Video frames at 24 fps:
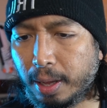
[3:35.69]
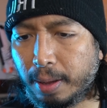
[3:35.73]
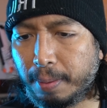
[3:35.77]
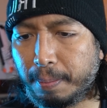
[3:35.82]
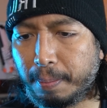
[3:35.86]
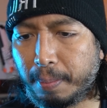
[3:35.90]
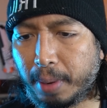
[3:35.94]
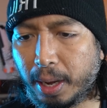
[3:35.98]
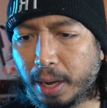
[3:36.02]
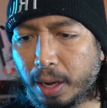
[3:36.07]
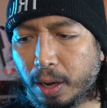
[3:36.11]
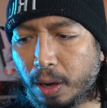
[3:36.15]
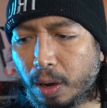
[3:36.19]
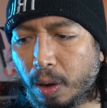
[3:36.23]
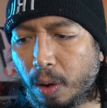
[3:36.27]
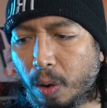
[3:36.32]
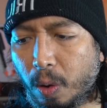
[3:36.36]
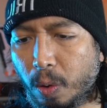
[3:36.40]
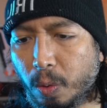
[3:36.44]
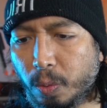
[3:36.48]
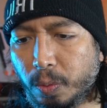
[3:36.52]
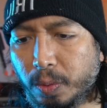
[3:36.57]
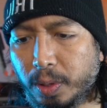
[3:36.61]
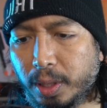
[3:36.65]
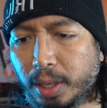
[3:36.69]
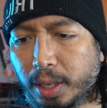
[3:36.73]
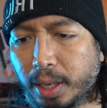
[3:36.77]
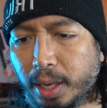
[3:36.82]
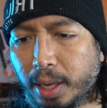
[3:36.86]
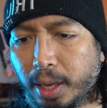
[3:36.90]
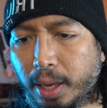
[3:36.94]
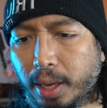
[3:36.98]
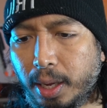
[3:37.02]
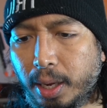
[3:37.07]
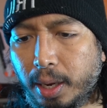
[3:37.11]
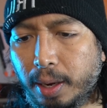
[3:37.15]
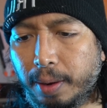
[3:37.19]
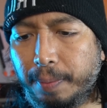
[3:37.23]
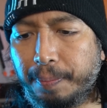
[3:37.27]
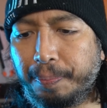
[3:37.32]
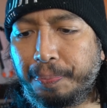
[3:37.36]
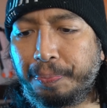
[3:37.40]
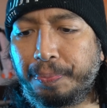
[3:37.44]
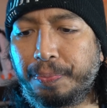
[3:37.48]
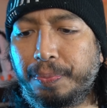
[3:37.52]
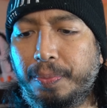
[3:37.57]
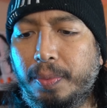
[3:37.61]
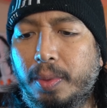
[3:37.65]
My only,
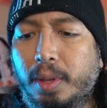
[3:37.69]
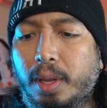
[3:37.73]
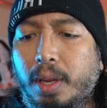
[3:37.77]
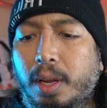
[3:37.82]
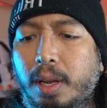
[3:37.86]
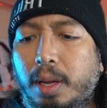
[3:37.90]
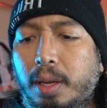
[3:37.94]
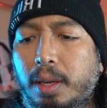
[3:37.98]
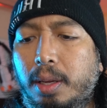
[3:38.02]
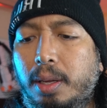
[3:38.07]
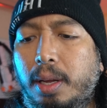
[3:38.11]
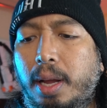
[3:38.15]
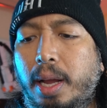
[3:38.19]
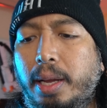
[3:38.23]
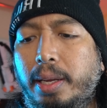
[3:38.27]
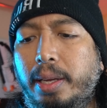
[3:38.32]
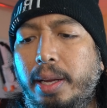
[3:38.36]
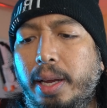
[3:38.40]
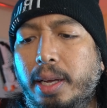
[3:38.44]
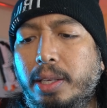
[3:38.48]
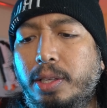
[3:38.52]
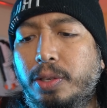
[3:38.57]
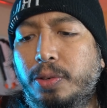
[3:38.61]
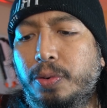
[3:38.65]
I guess,